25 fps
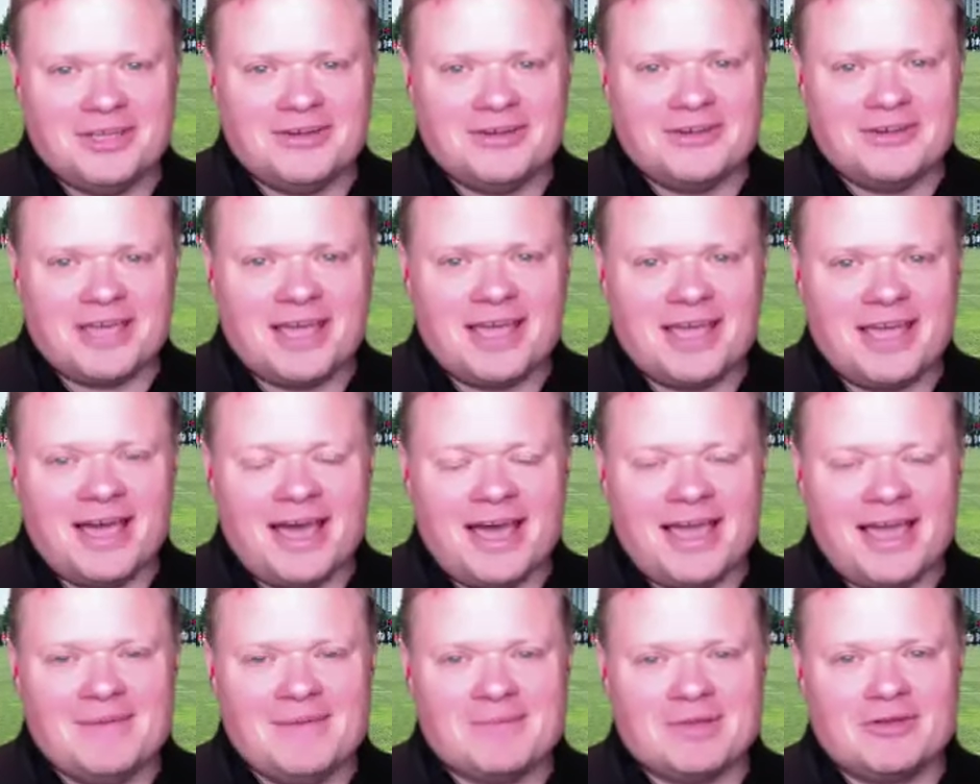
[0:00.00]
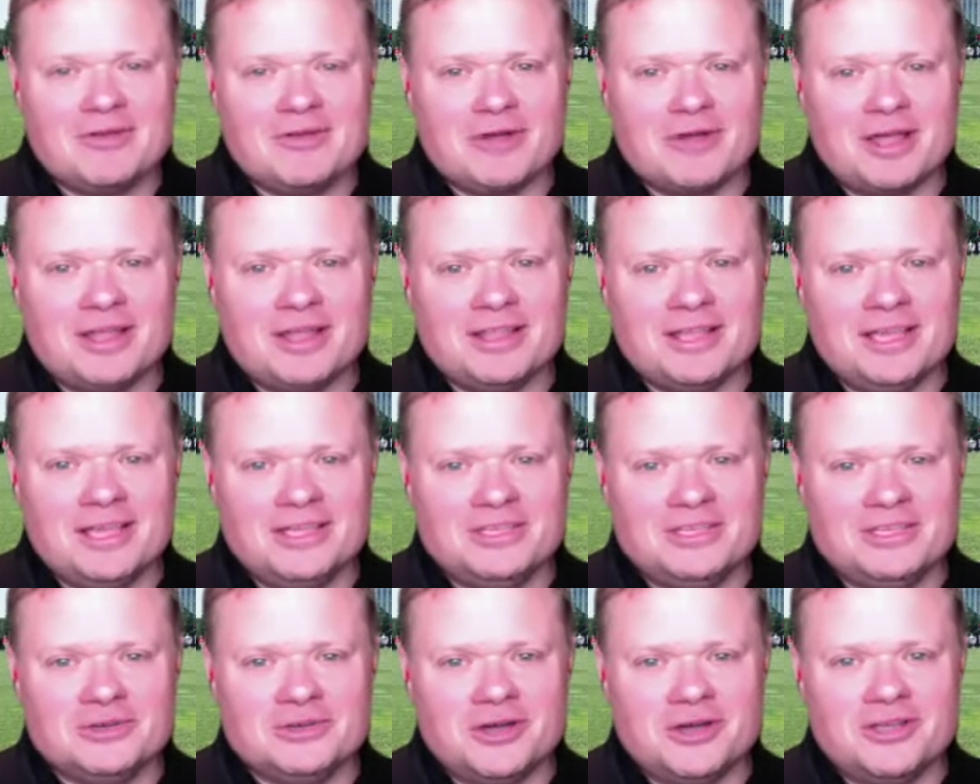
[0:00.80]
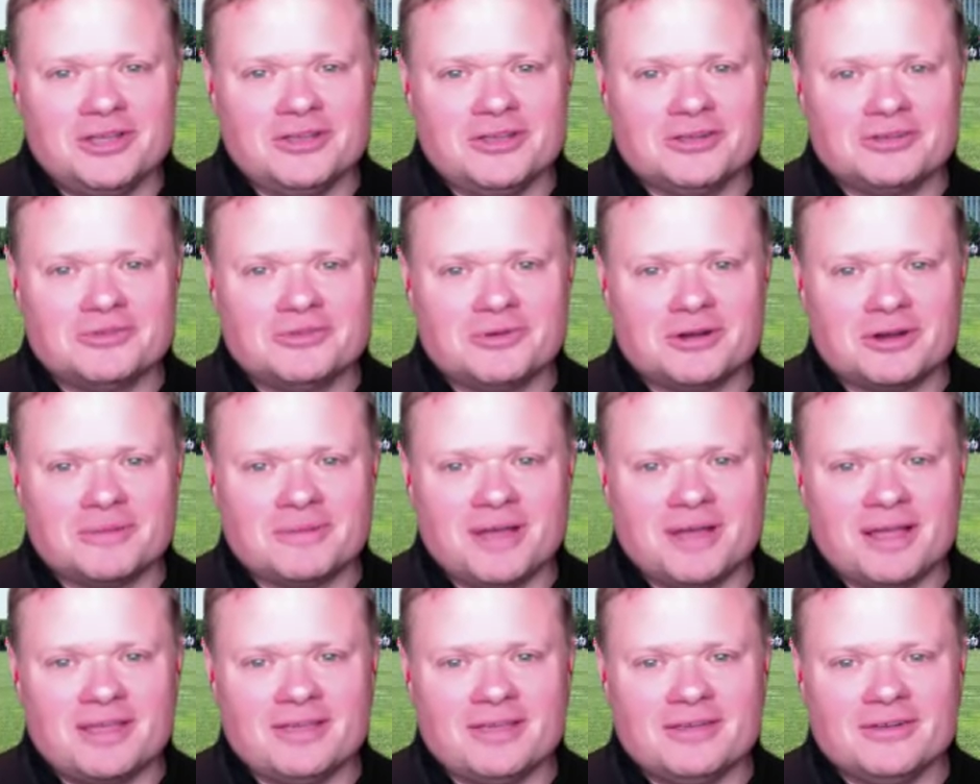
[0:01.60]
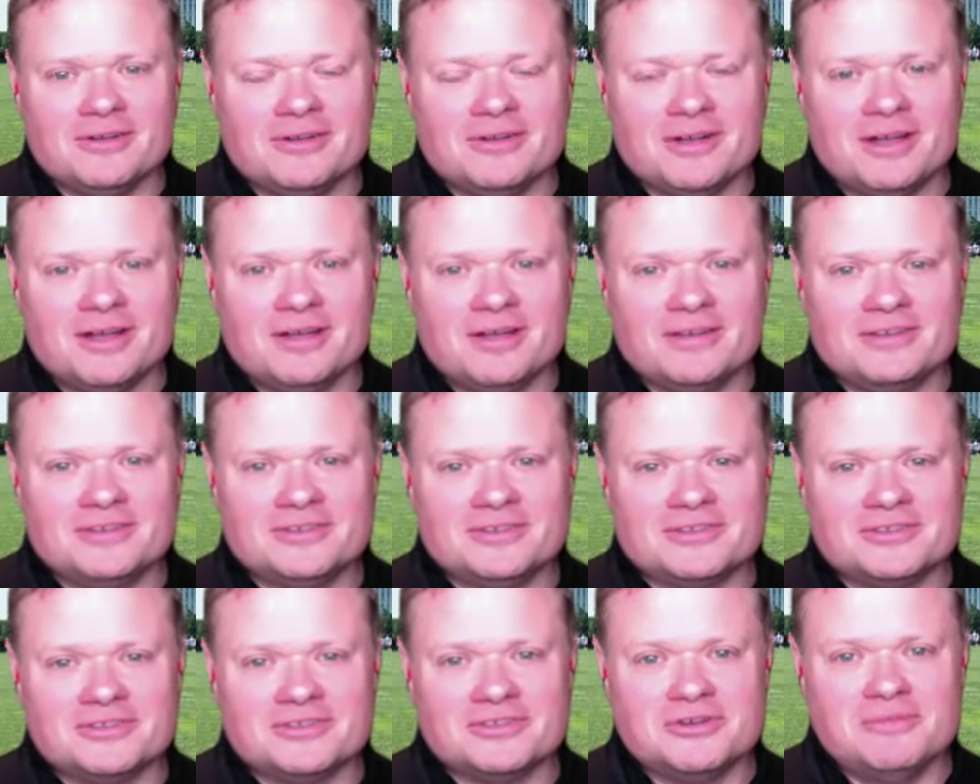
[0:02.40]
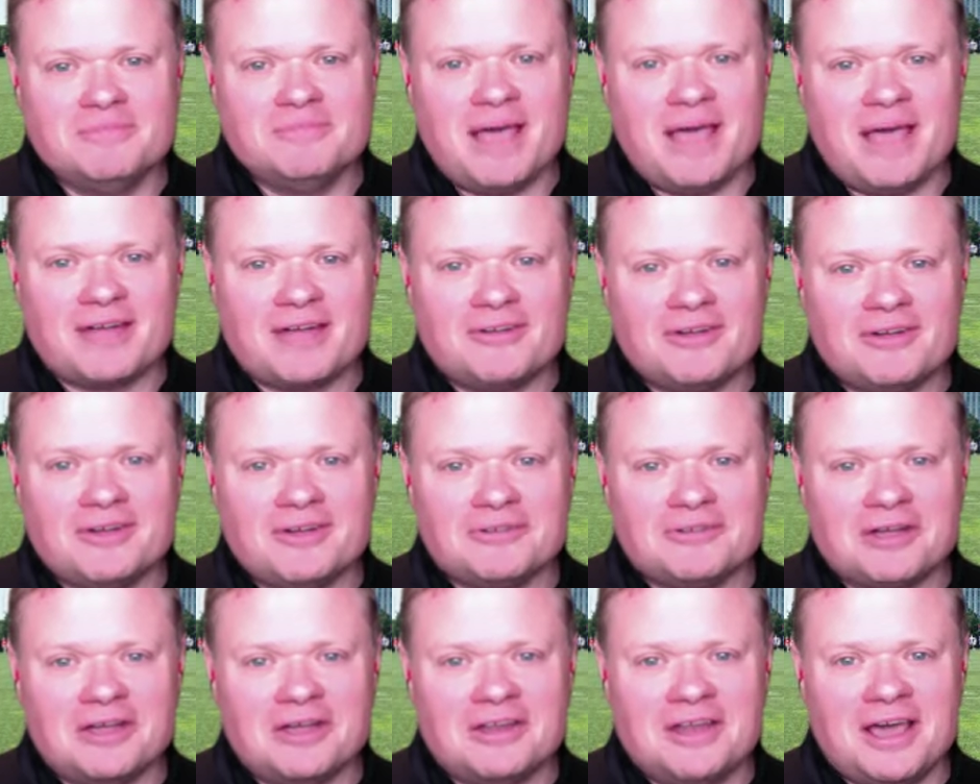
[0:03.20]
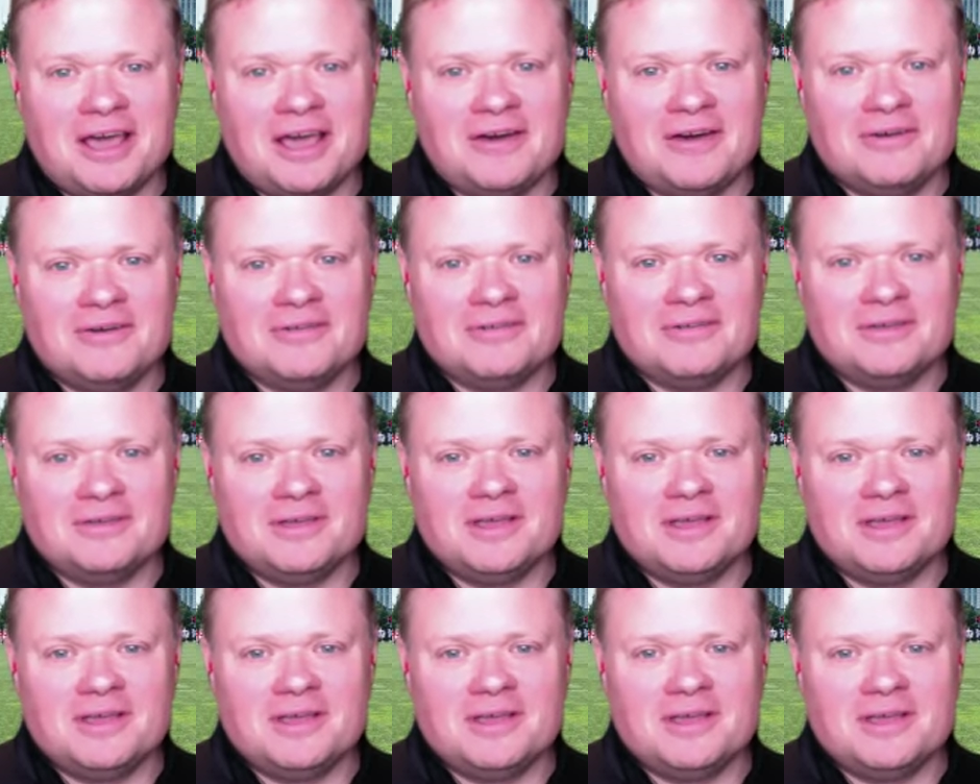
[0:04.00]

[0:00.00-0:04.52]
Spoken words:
okay. I am greatly enjoying your Twitter back, your Zoom background right now.